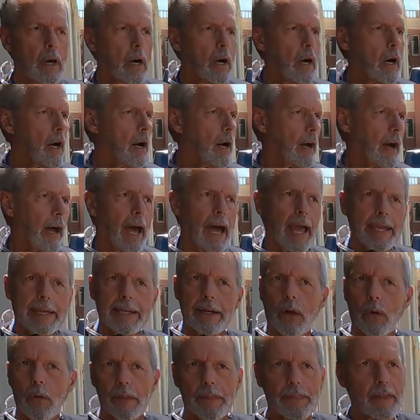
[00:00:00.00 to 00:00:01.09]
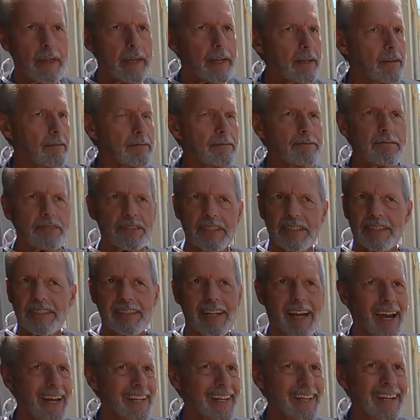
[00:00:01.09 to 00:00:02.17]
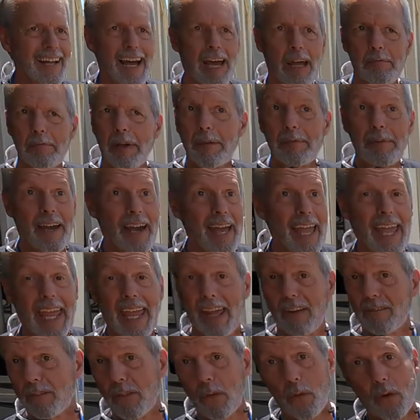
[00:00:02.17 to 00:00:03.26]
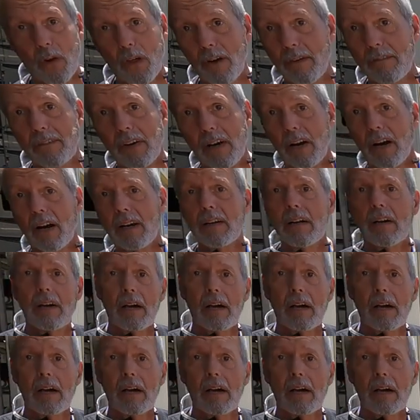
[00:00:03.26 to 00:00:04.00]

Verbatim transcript: Uh, I can only think of, since 99, maybe a handful of, uh,